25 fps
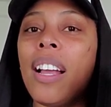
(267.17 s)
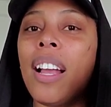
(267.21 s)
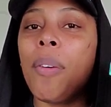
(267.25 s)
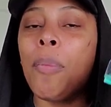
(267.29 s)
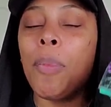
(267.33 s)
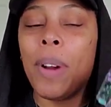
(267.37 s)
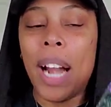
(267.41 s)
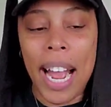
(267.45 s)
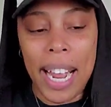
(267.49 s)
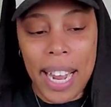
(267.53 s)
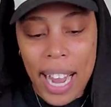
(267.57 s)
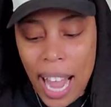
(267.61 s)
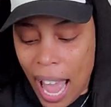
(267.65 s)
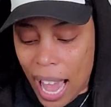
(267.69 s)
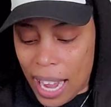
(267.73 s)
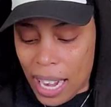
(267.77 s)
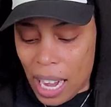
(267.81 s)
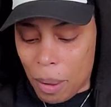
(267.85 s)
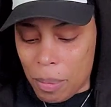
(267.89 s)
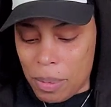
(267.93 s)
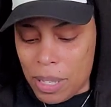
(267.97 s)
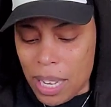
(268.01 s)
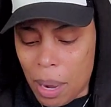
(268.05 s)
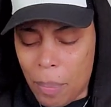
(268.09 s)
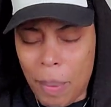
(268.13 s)
when I got it, I
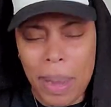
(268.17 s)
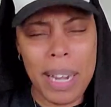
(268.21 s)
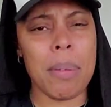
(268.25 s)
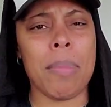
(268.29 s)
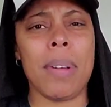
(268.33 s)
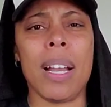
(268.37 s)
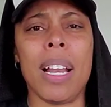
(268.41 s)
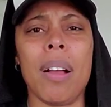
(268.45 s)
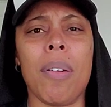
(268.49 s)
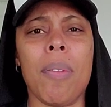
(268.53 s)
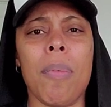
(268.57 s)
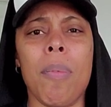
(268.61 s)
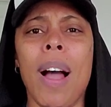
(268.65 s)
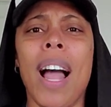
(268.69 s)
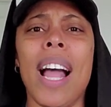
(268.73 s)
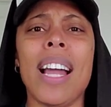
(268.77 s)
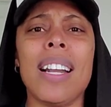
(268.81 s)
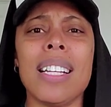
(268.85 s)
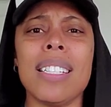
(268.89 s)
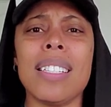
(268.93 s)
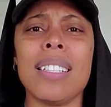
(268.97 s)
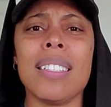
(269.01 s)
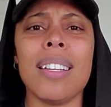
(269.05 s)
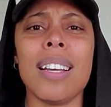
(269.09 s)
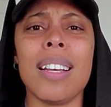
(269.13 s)
was like, wait a minute, why
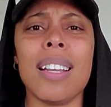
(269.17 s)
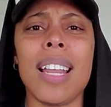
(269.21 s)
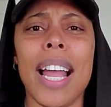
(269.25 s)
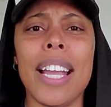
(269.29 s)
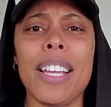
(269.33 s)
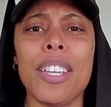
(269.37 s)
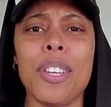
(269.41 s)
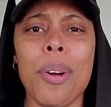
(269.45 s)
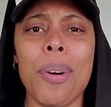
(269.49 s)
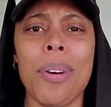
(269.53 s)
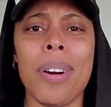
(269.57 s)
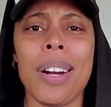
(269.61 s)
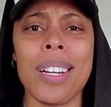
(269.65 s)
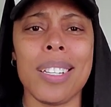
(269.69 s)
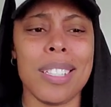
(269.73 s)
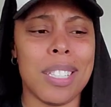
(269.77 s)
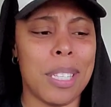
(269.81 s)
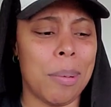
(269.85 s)
does it look like yours?